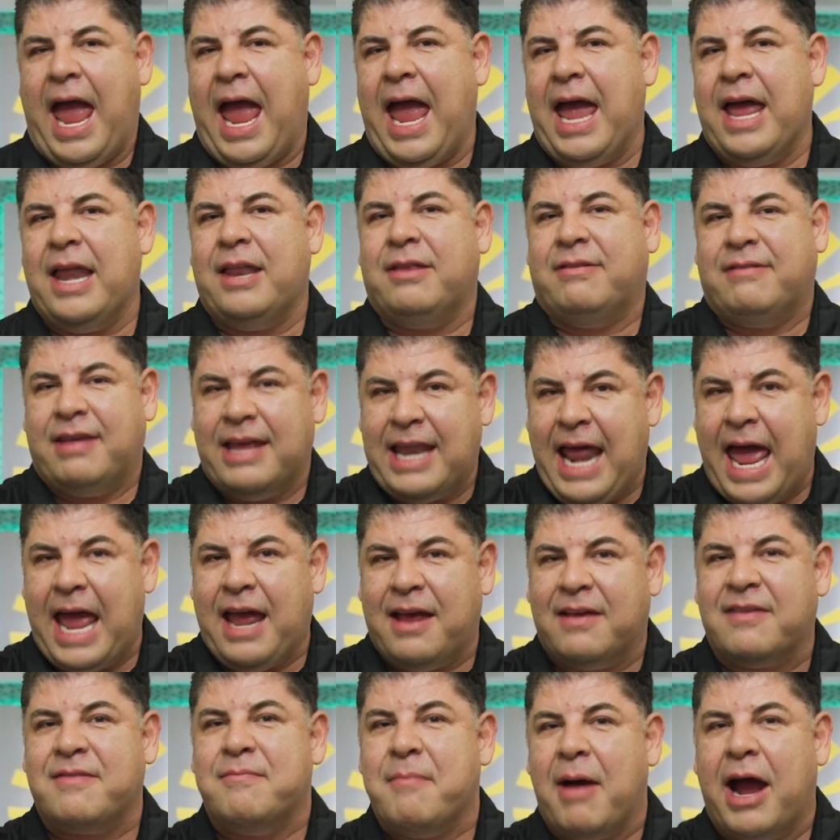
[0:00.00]
And
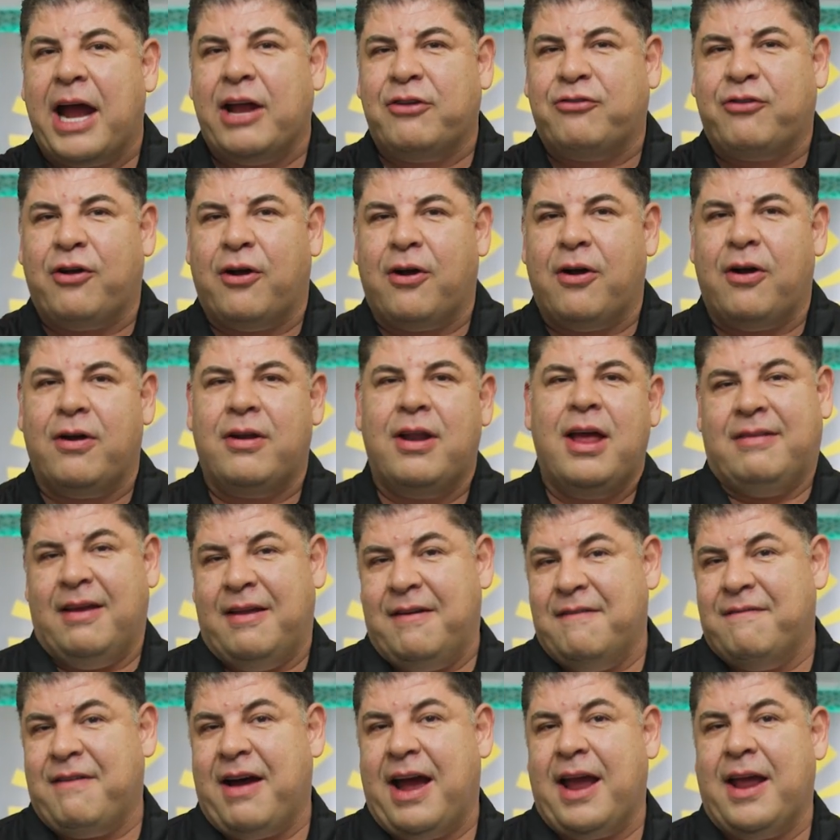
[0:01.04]
today is my turn to
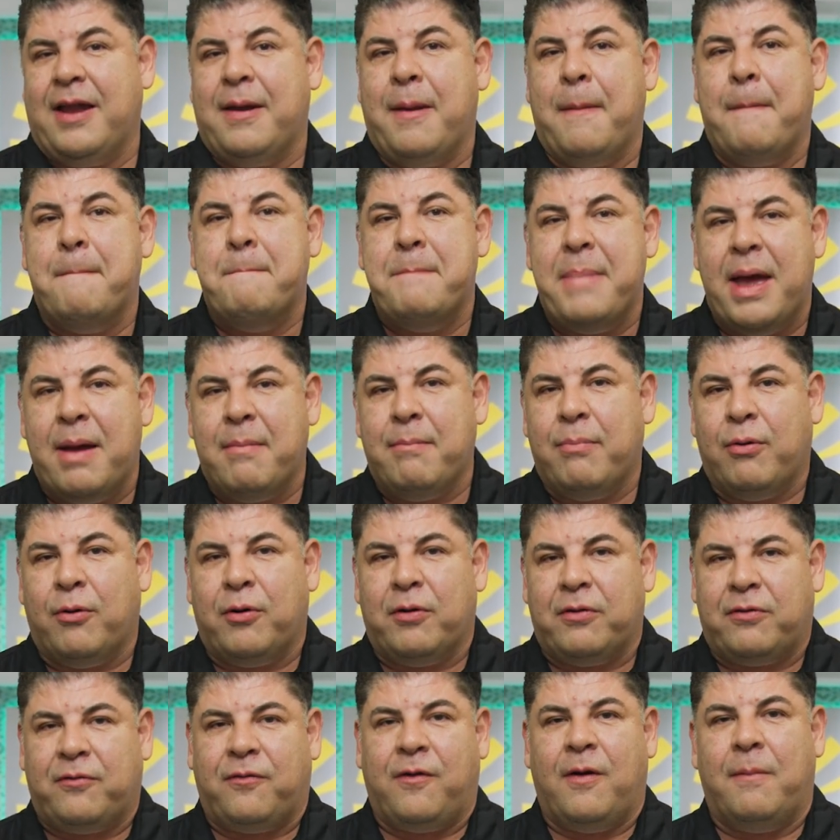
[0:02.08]
invite
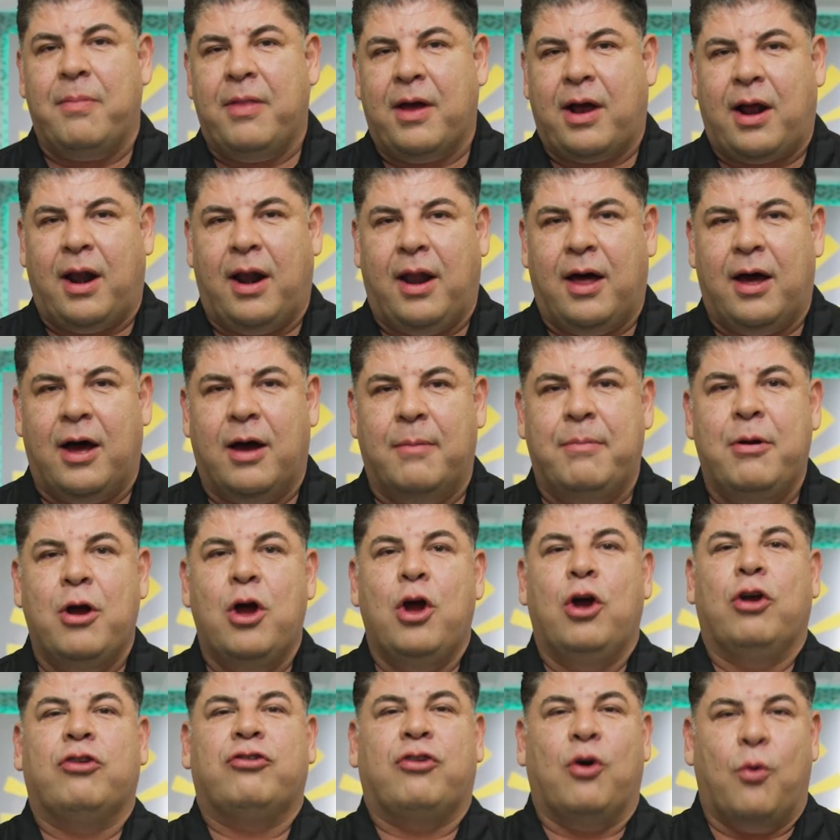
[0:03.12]
members from the club
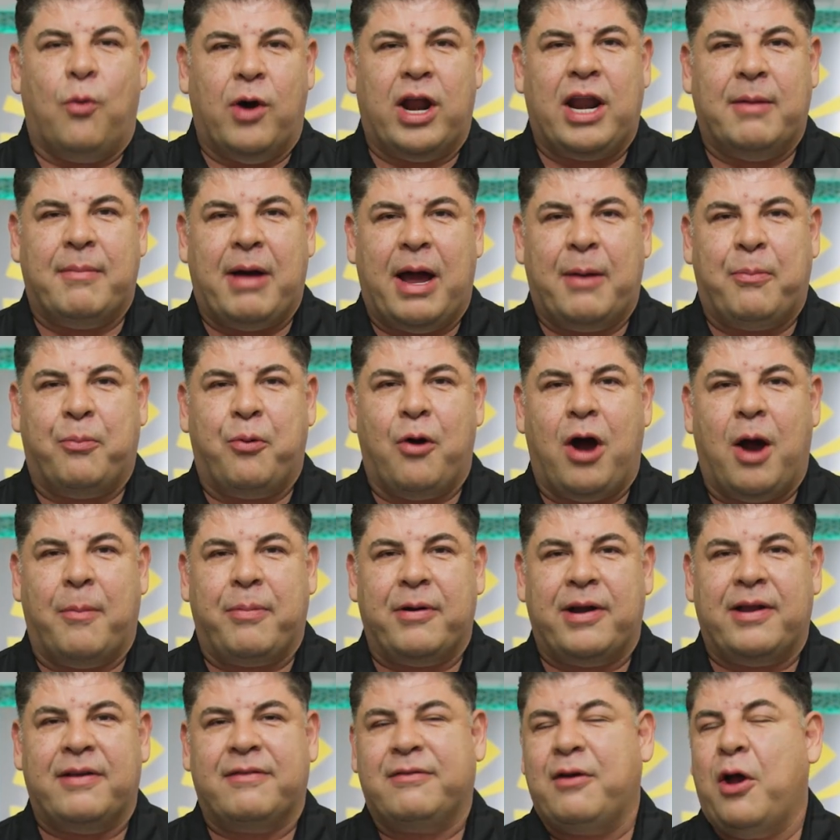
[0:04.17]
to one of my
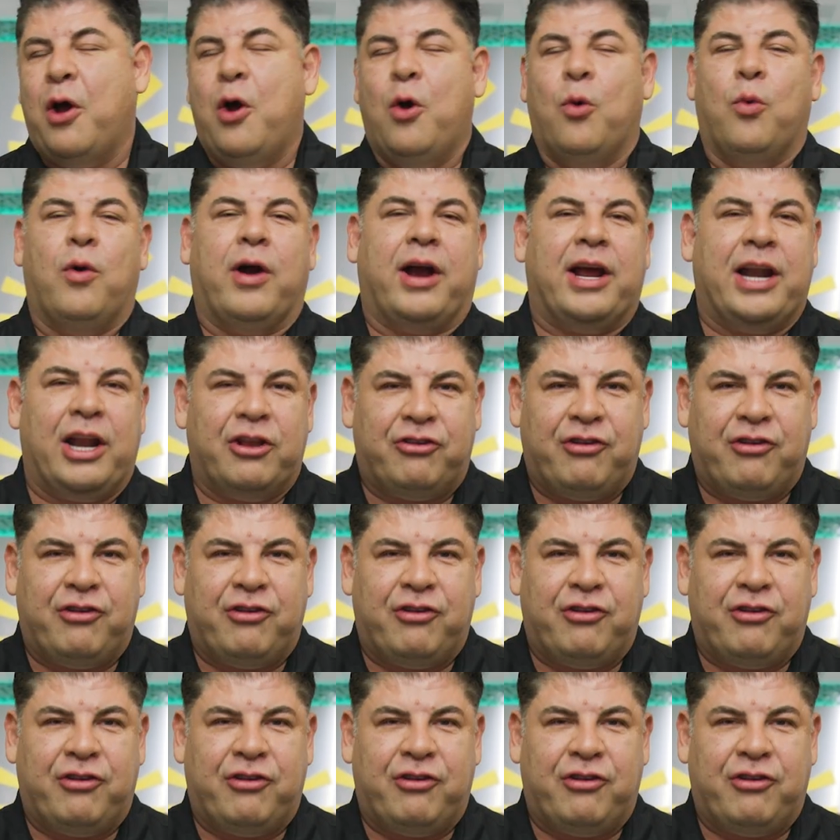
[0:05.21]
properties. We're gonna